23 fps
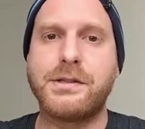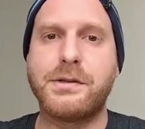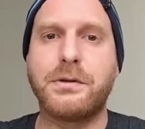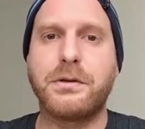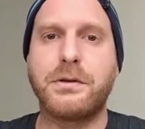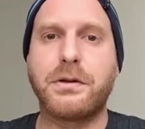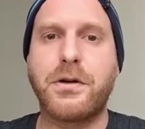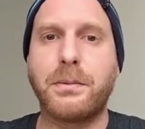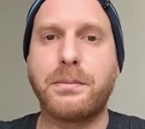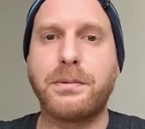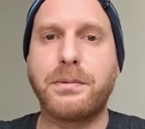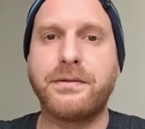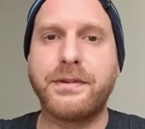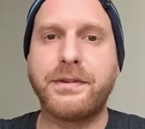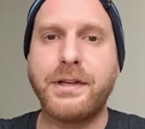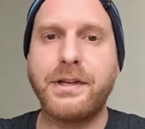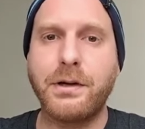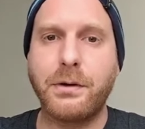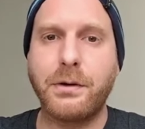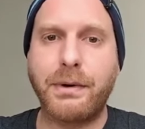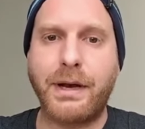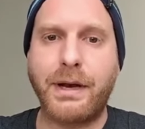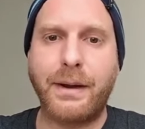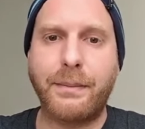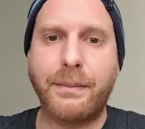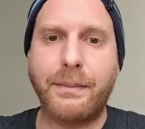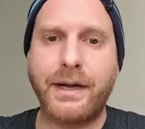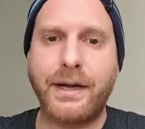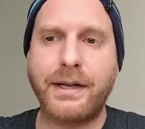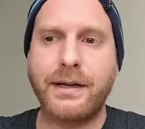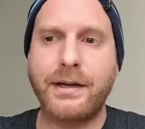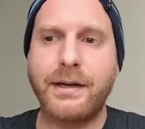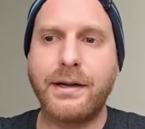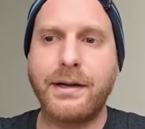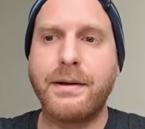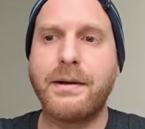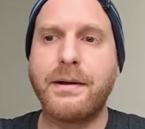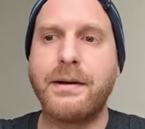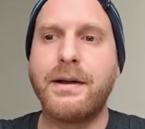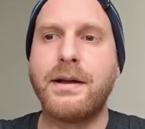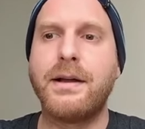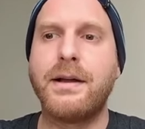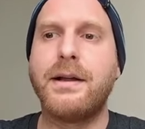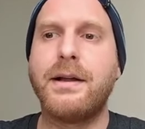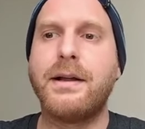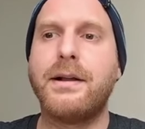copy video playback,
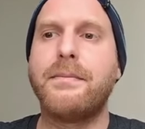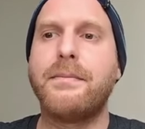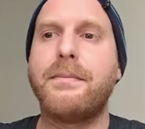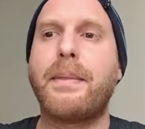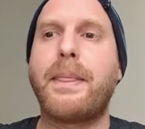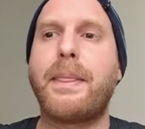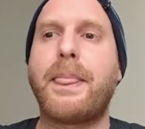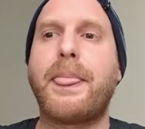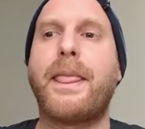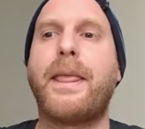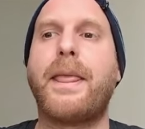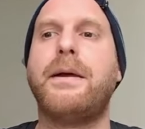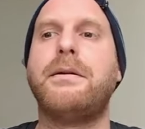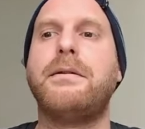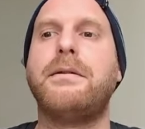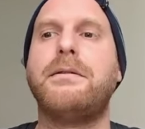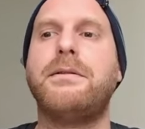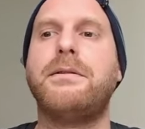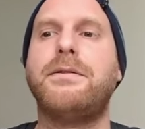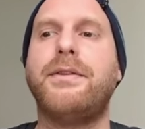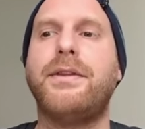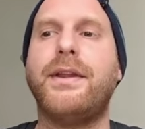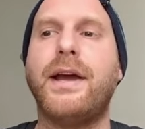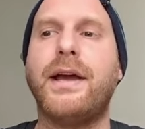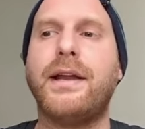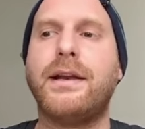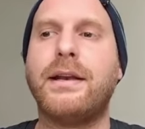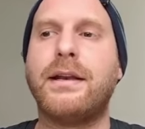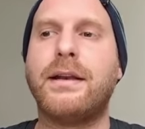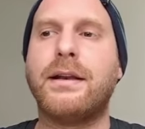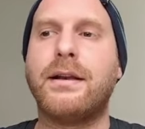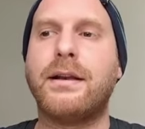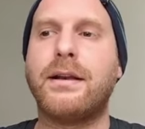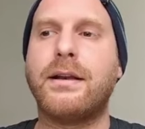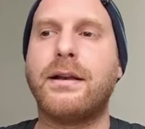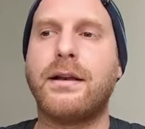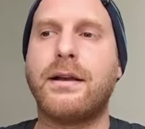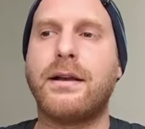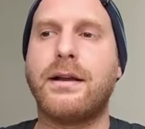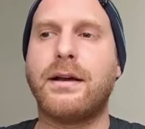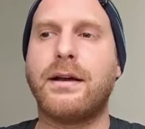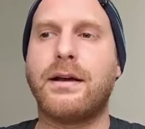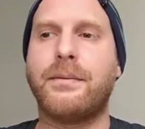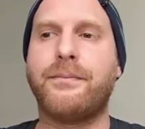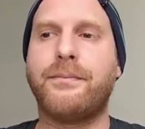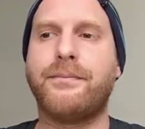then
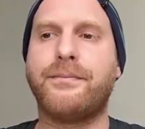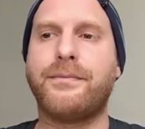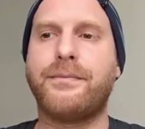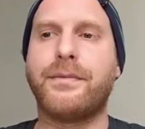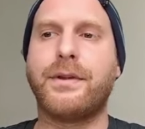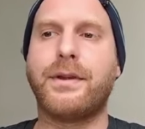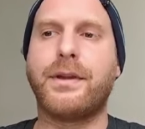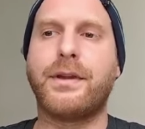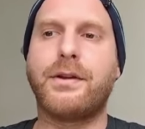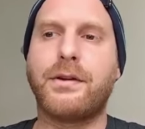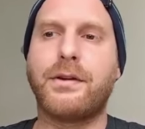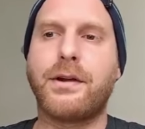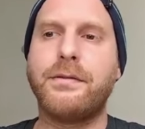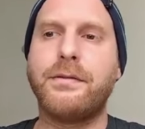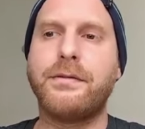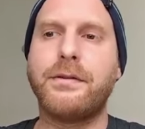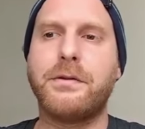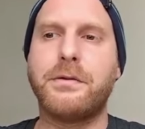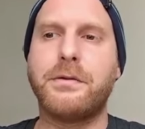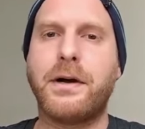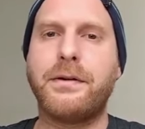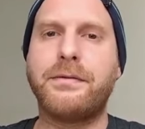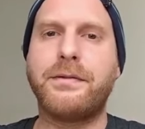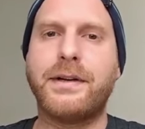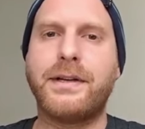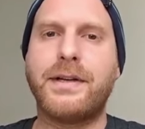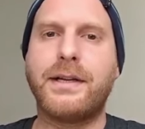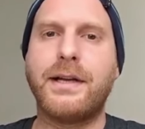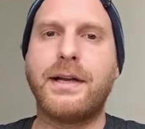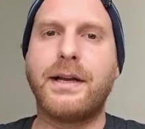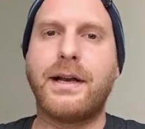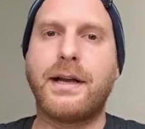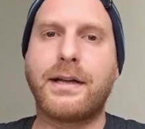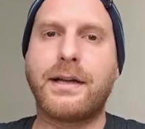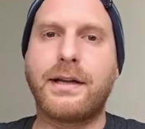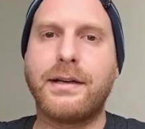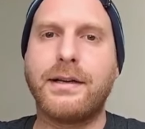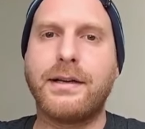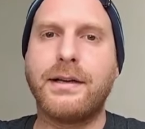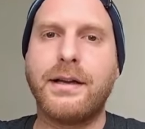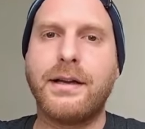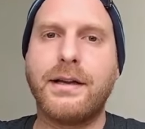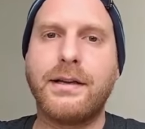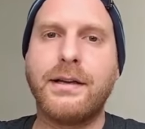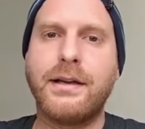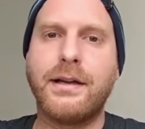to give you a rough idea, like
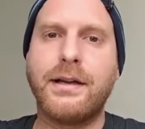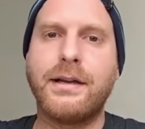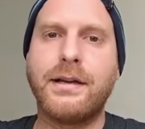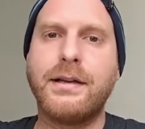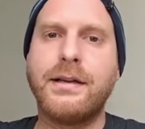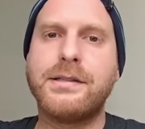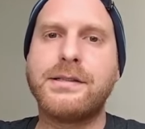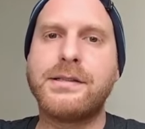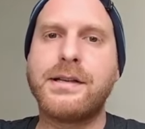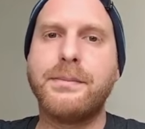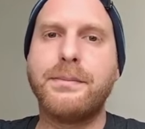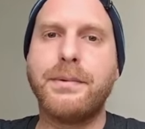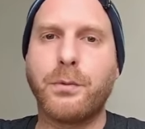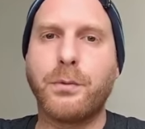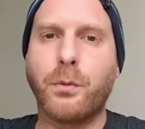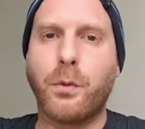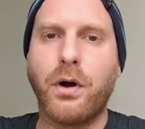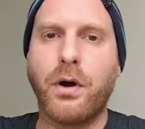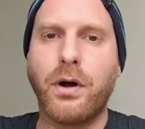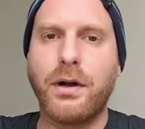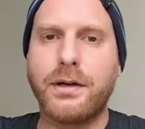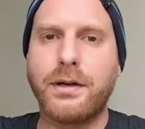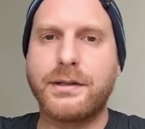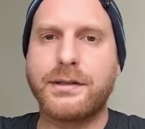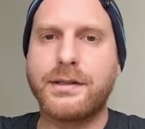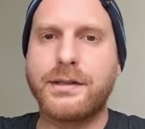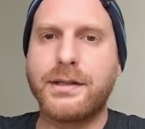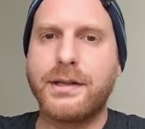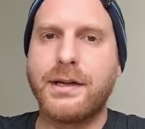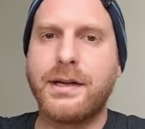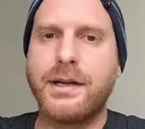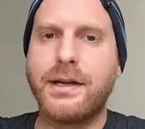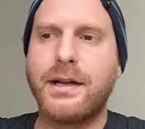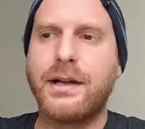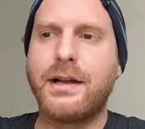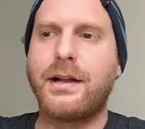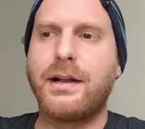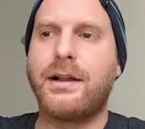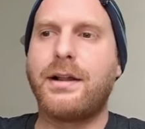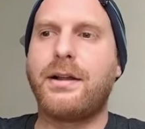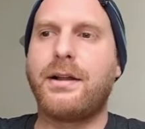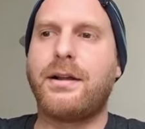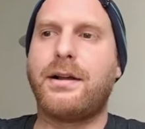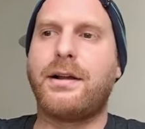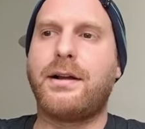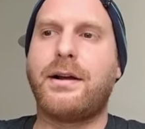in a simple world,
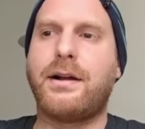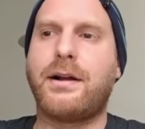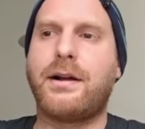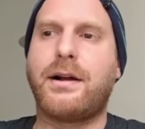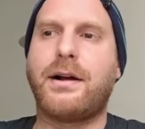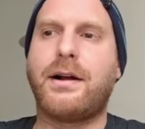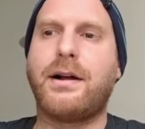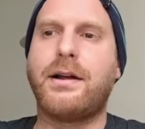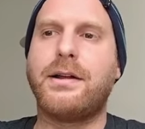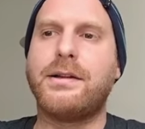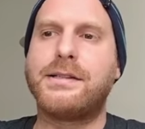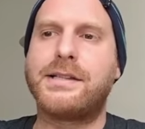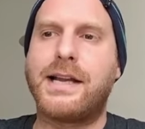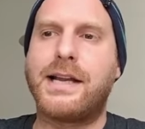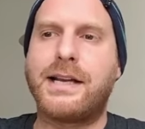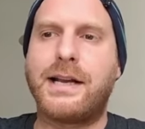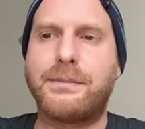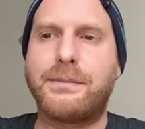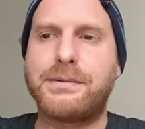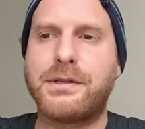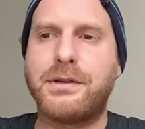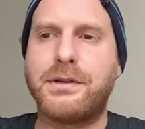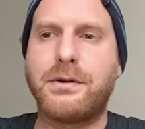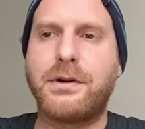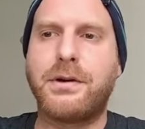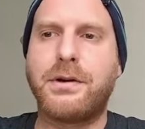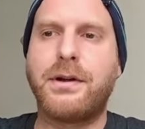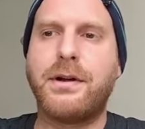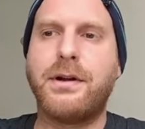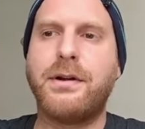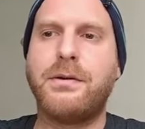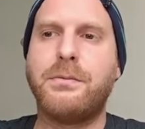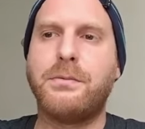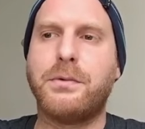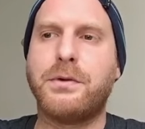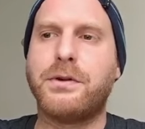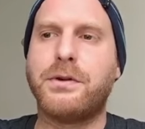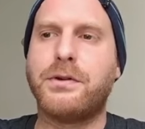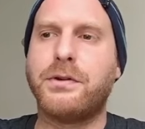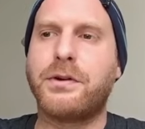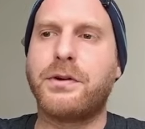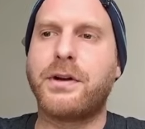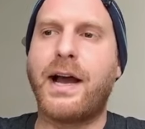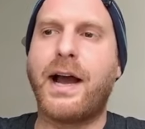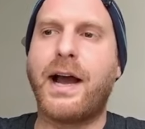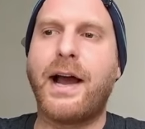setups would
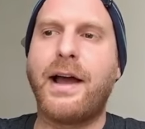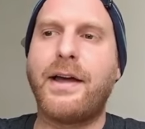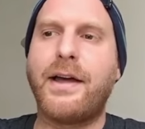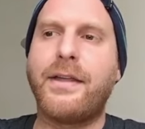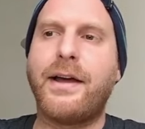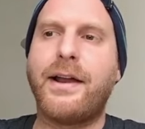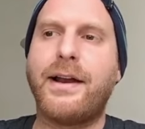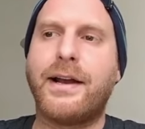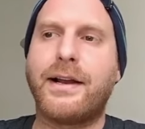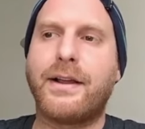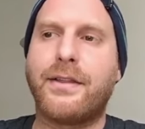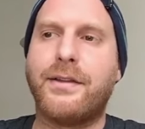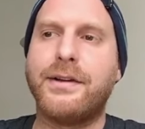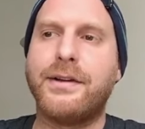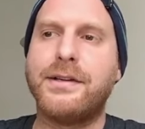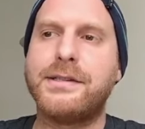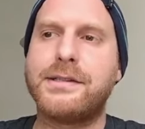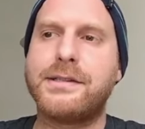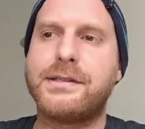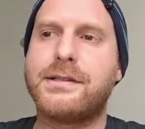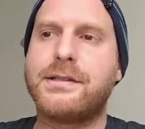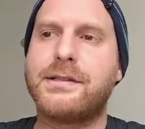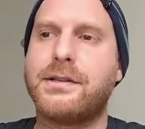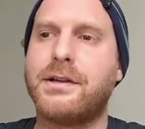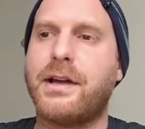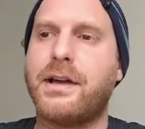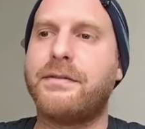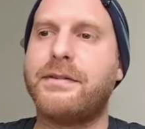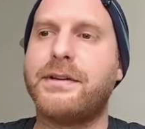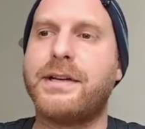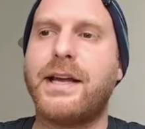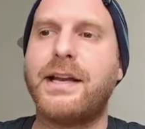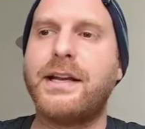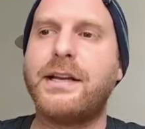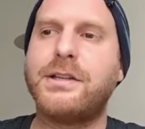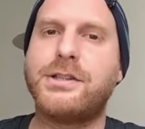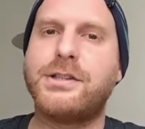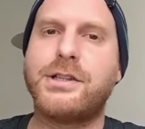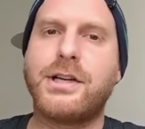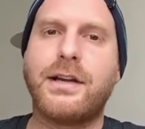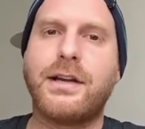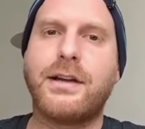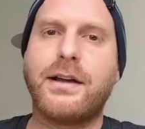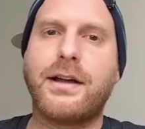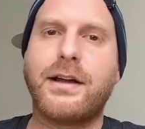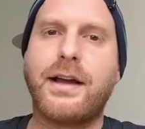look either like this. You have a
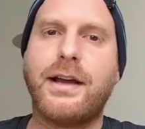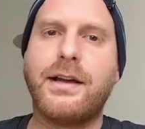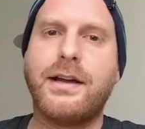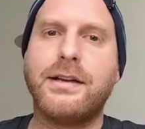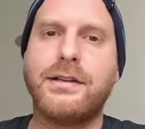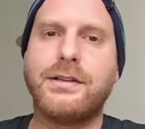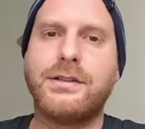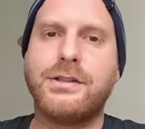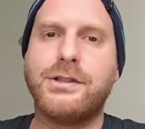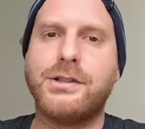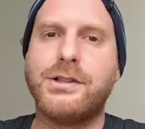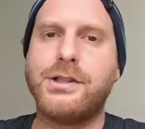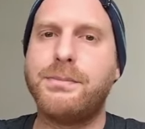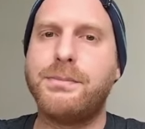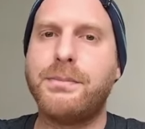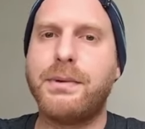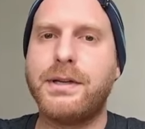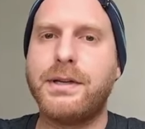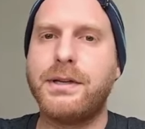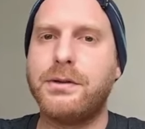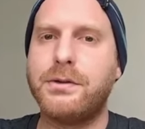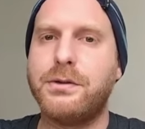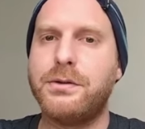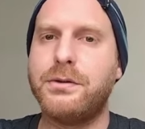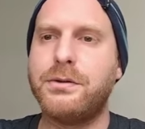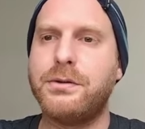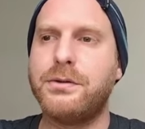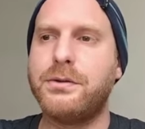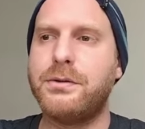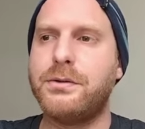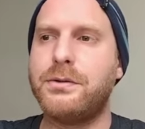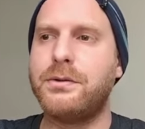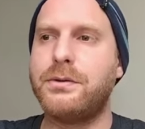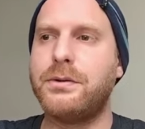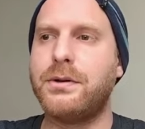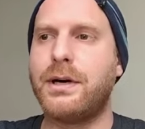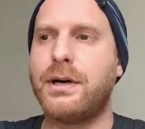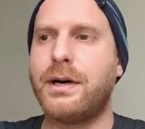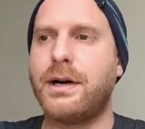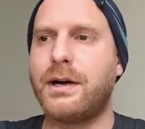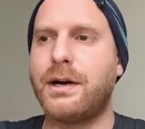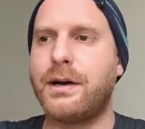dedicated GPU